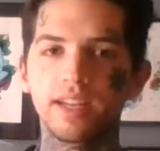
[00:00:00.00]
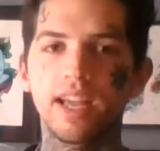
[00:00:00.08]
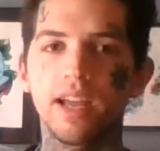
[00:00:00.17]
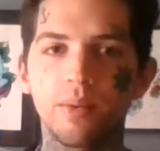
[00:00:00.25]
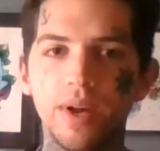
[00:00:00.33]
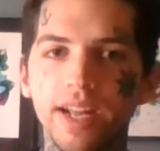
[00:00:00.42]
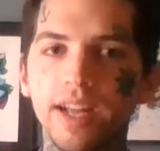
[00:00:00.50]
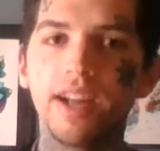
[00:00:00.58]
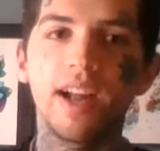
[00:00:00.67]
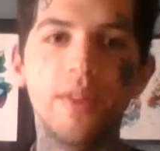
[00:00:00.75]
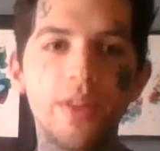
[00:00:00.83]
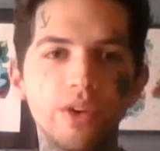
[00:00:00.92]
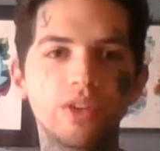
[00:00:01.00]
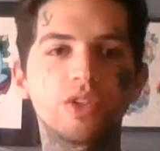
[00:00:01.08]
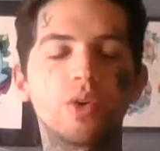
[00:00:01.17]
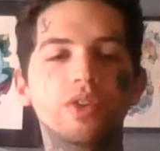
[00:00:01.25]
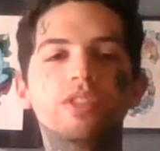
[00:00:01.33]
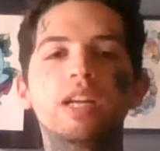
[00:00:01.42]
Can't wait. And then you just
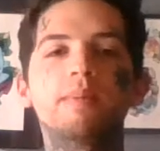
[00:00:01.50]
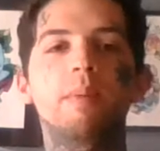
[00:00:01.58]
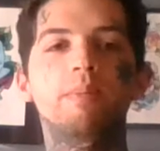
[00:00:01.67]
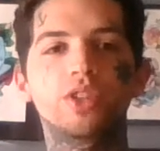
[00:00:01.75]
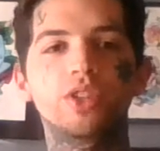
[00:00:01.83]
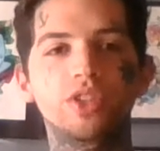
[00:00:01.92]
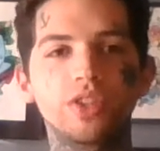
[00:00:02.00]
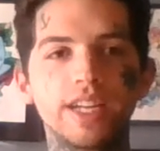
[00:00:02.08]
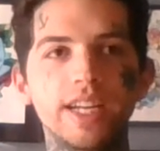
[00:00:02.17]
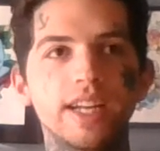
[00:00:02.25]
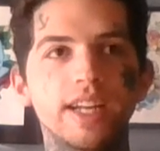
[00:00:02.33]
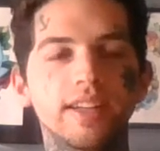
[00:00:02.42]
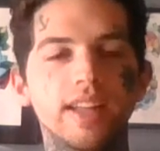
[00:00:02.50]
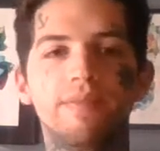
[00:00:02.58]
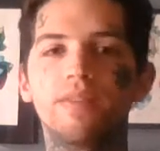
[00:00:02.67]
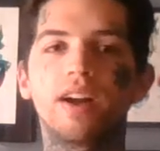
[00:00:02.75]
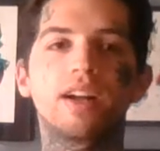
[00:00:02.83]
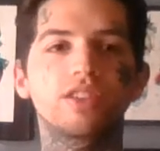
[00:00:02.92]
go to gym up the street that
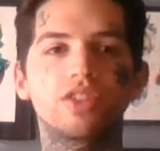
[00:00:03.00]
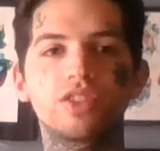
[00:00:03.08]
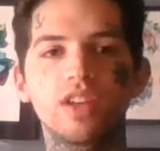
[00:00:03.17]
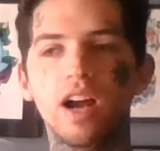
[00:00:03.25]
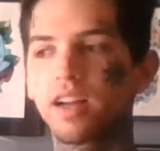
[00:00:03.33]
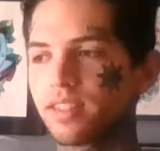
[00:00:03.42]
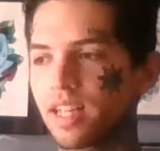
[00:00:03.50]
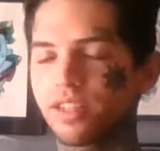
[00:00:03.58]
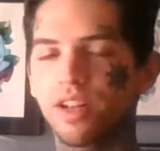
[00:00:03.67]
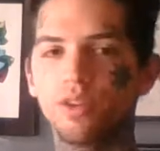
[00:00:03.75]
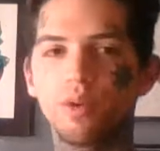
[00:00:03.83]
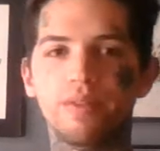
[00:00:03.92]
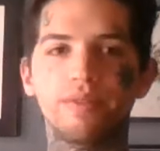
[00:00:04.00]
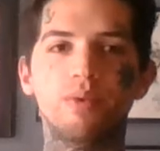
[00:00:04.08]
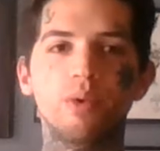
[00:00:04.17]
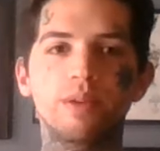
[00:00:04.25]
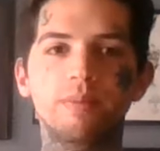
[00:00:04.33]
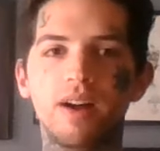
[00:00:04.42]
fucking sucks. That's gonna do it
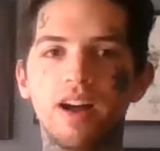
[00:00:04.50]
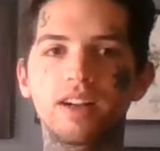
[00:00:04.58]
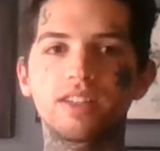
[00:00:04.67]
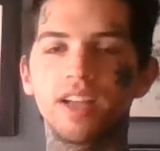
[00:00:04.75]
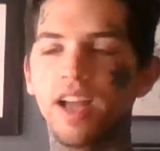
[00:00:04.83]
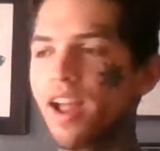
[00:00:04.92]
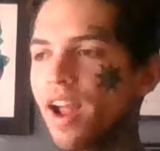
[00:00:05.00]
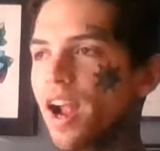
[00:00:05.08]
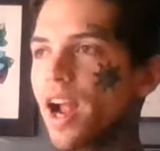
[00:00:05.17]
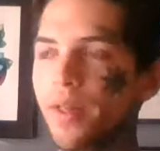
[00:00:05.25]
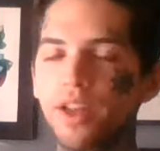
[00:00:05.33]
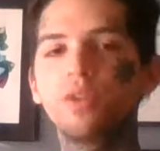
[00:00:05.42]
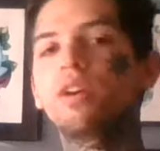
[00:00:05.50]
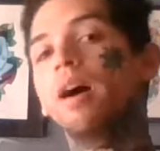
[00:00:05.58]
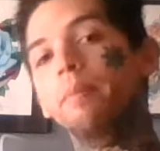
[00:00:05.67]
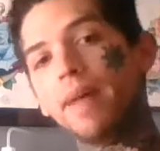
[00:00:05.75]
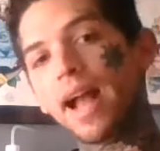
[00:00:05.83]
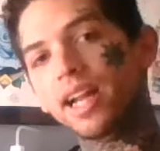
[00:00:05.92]
for $40. And then you
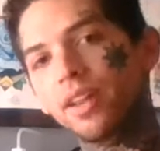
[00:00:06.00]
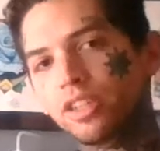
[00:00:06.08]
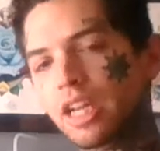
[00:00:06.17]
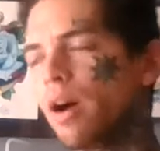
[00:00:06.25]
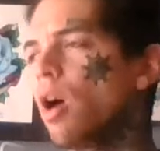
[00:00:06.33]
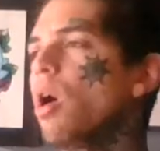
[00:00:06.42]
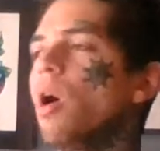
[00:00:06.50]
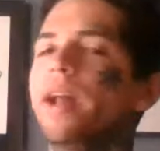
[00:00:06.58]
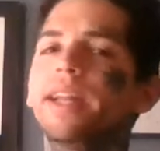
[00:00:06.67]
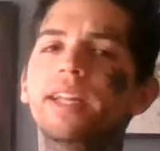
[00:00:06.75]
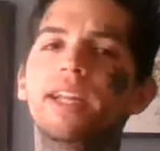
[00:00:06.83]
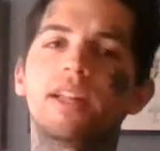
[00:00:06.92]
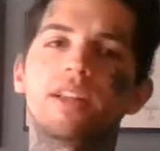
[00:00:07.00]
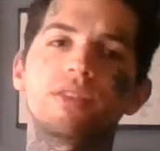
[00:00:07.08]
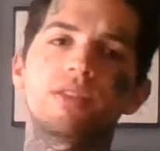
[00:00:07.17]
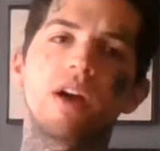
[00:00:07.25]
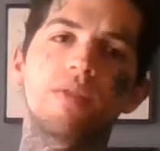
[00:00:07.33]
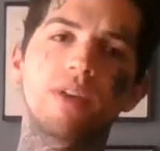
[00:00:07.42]
come back in the shop. Oh, I need to get this
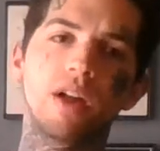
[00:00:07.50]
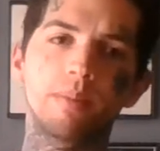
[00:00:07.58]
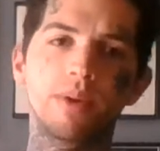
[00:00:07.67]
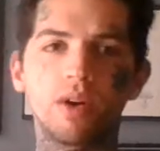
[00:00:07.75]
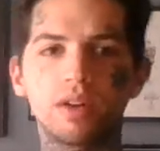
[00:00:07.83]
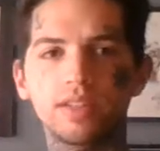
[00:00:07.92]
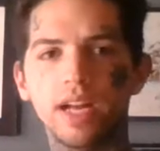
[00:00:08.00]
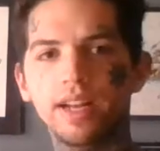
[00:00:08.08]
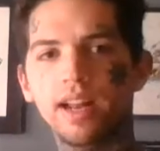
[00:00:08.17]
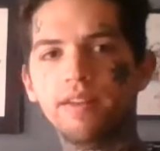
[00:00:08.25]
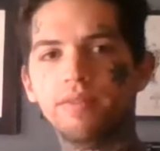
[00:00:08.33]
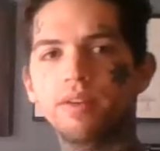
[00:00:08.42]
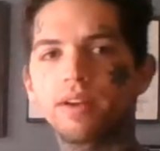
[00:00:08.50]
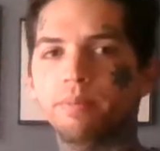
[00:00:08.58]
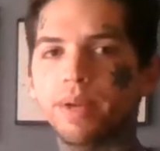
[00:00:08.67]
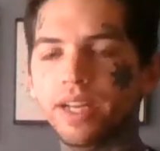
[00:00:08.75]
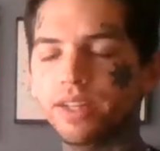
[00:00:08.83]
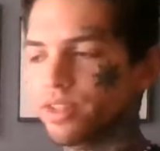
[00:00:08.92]
covered up, because I didn't have fucking
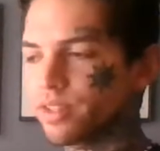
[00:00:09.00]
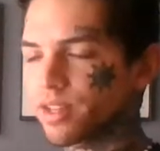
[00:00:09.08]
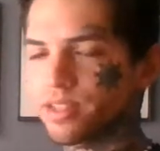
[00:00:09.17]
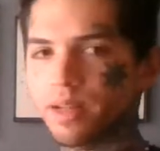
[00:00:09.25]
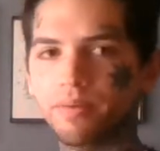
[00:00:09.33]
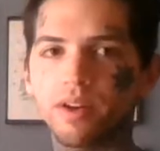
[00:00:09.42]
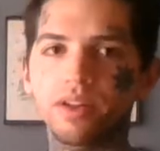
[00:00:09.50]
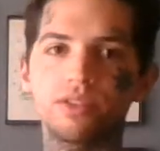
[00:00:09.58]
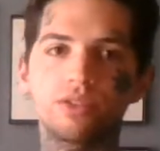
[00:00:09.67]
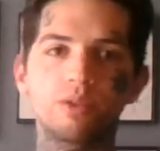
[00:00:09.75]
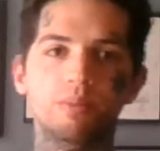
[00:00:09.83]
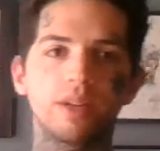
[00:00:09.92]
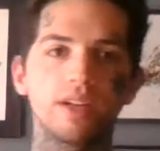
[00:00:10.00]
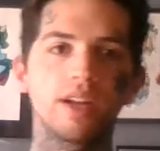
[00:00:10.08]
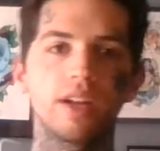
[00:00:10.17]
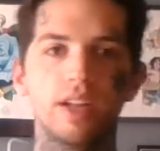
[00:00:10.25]
patience because I'm fucking stupid.